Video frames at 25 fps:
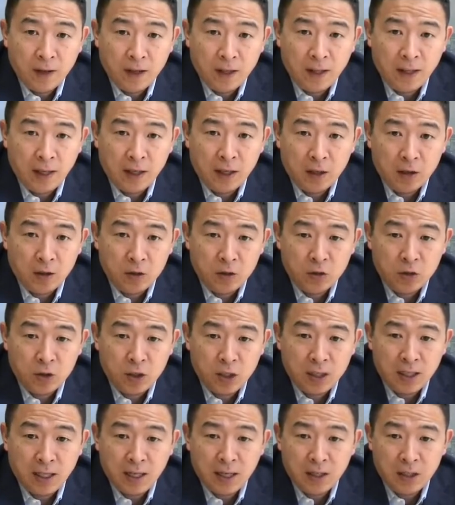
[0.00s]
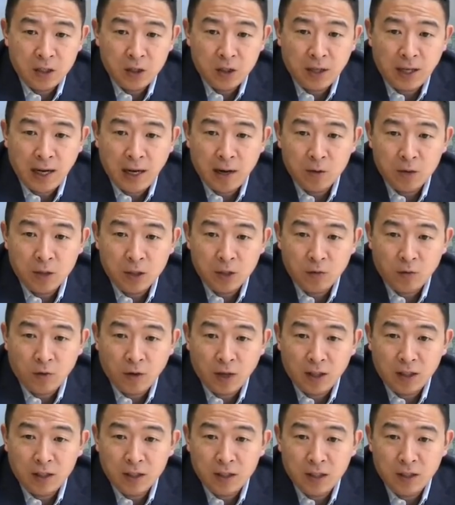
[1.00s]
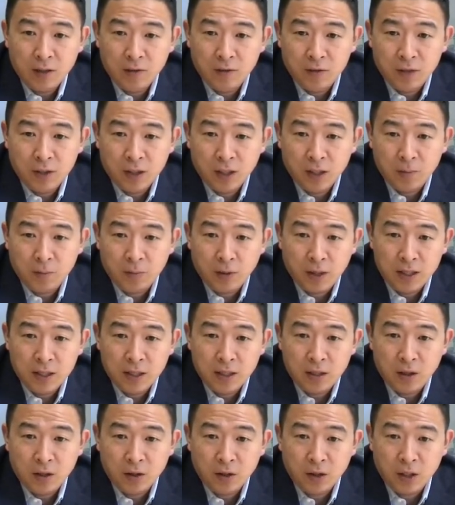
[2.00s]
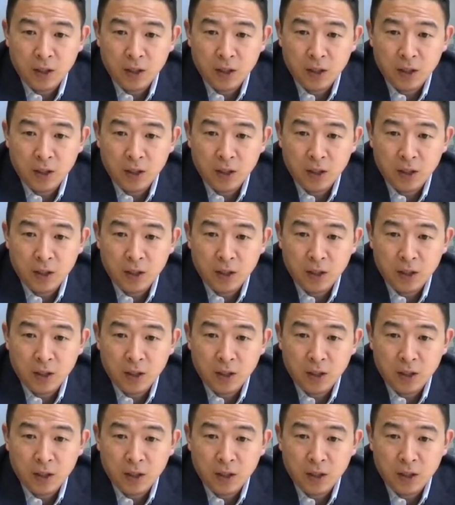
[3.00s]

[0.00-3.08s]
they decide to gouge us relative to the price in other